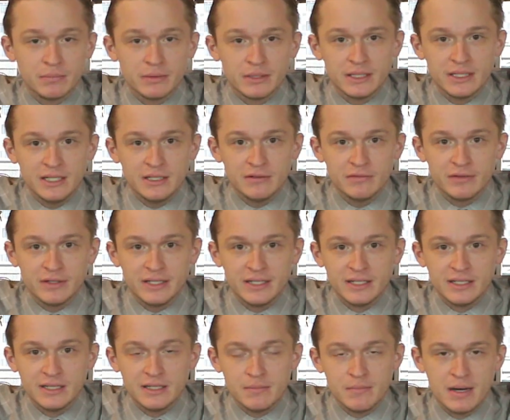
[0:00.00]
believe
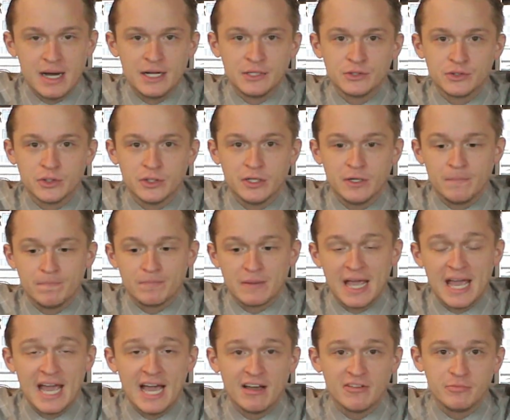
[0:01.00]
in the mantra,
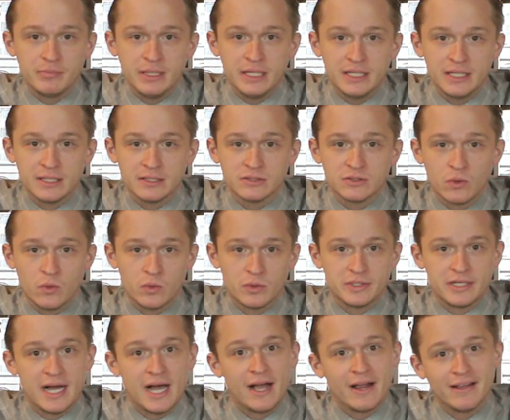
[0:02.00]
have meetings or
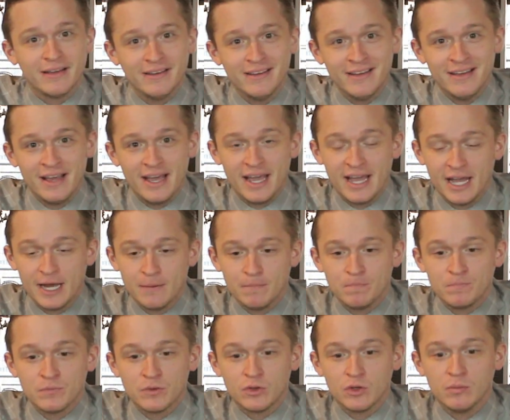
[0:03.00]
die. And
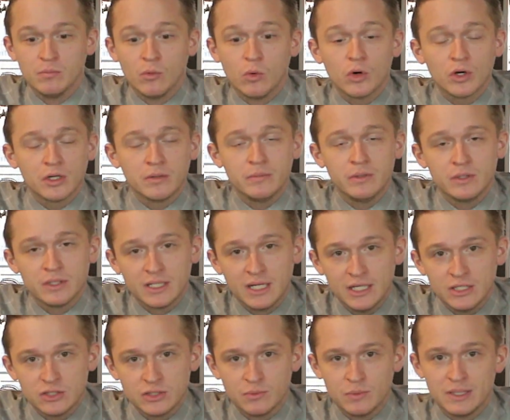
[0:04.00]
the more
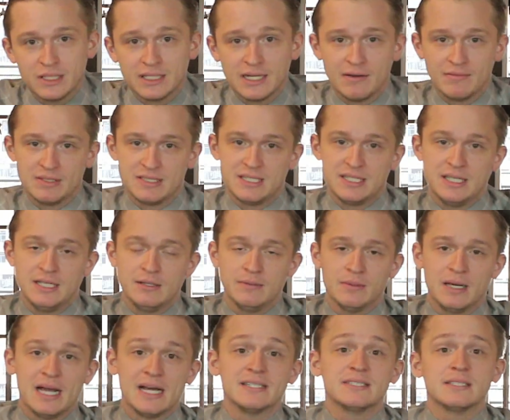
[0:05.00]
communication that we can have
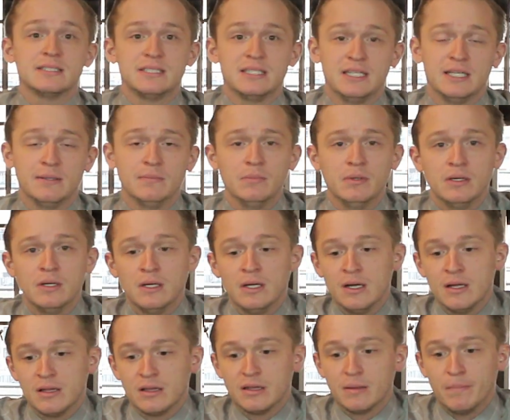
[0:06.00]
as a team,
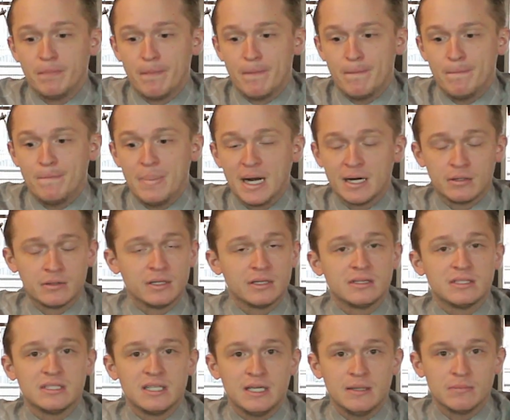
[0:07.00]
the better that
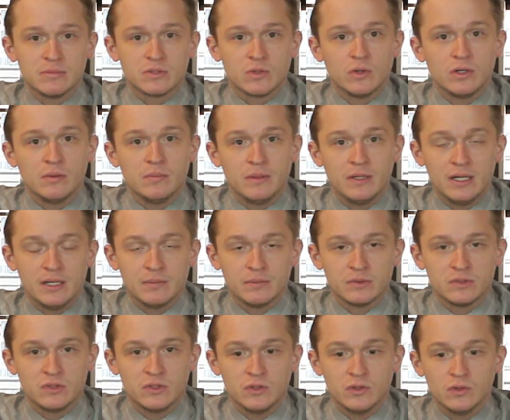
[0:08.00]
the team is going to be
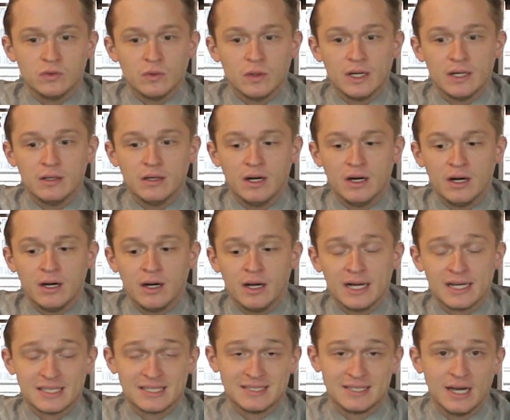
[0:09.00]
able to
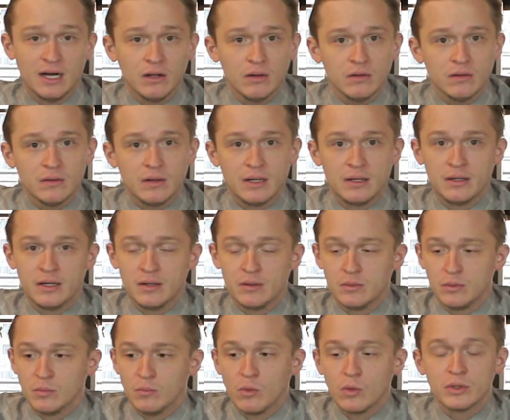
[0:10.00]
excel,
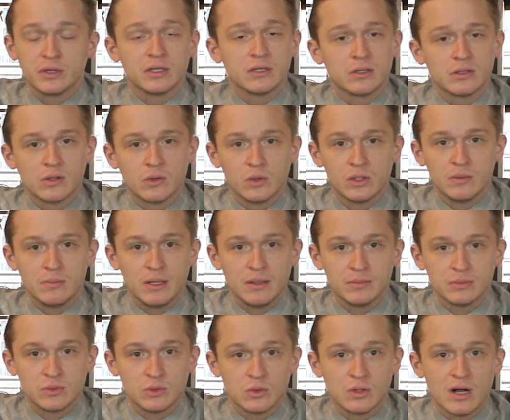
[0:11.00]
and the more that they're going to be
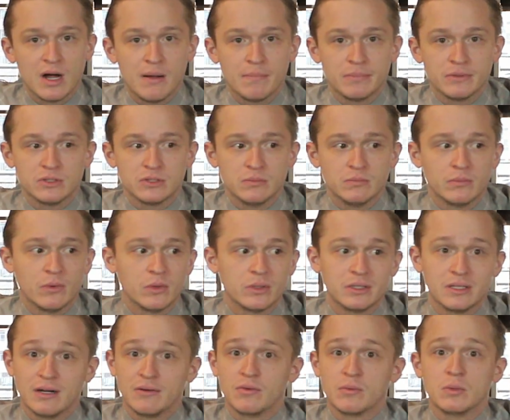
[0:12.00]
able to accomplish, and more
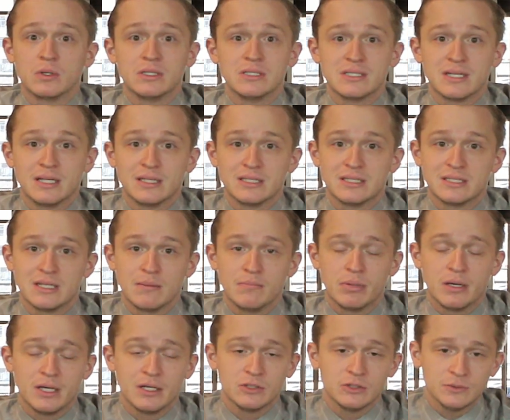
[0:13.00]
that everyone is on the same
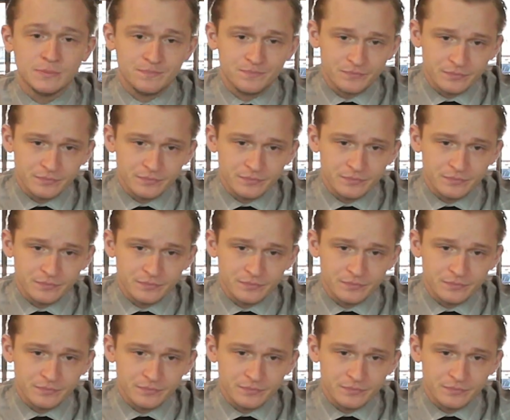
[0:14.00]
page.